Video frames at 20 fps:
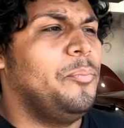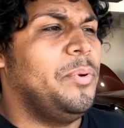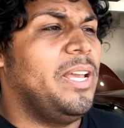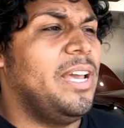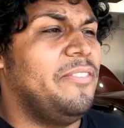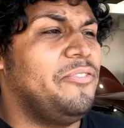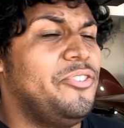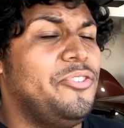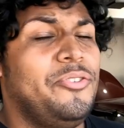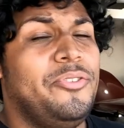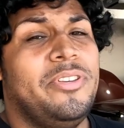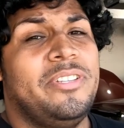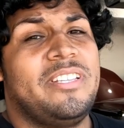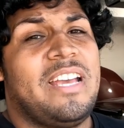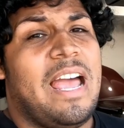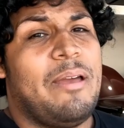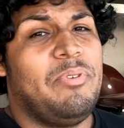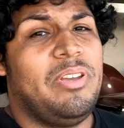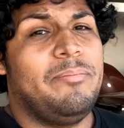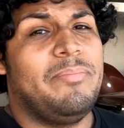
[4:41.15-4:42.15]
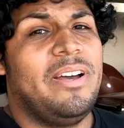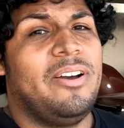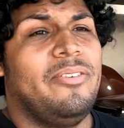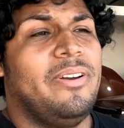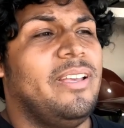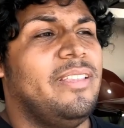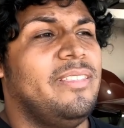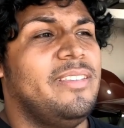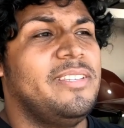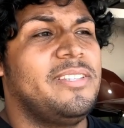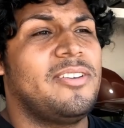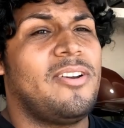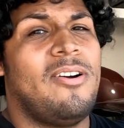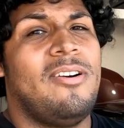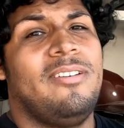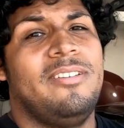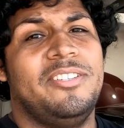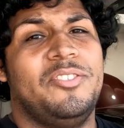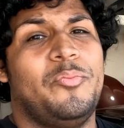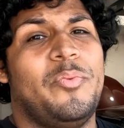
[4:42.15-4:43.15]
we have to do the timing belt and this
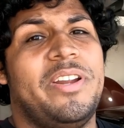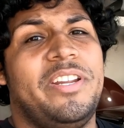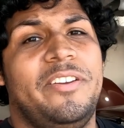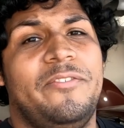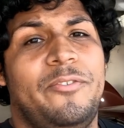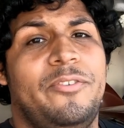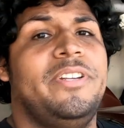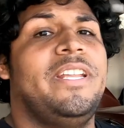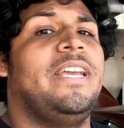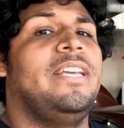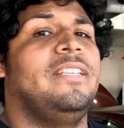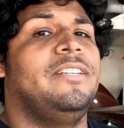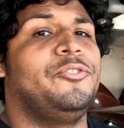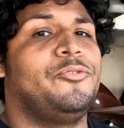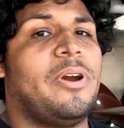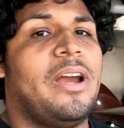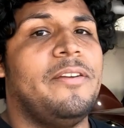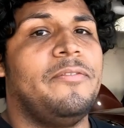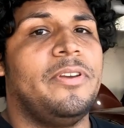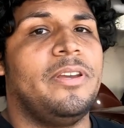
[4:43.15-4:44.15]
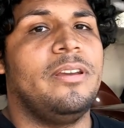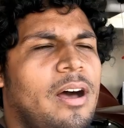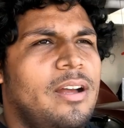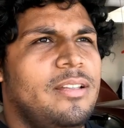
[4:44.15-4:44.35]
car is ready for daily driving.